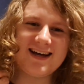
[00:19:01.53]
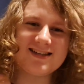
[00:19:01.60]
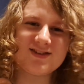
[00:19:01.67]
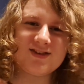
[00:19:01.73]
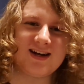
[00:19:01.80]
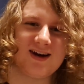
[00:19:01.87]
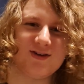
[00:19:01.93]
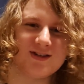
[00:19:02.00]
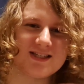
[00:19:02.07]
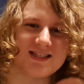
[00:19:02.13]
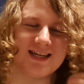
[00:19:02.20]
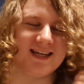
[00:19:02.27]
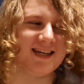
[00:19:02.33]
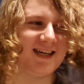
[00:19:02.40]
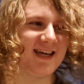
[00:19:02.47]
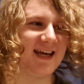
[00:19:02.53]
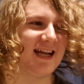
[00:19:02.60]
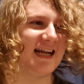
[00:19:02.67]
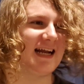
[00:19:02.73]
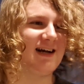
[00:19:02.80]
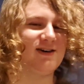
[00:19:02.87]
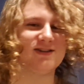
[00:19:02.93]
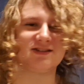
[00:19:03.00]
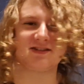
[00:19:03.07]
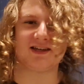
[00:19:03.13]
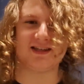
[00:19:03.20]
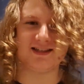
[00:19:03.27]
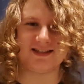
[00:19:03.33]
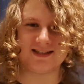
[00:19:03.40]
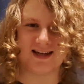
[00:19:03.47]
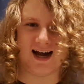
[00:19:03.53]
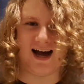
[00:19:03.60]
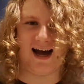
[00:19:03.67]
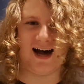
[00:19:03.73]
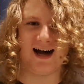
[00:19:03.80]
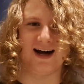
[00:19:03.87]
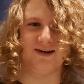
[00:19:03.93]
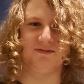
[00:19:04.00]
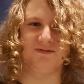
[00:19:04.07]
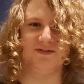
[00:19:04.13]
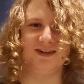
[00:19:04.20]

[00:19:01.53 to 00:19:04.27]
what I was thinking. I was like, damn.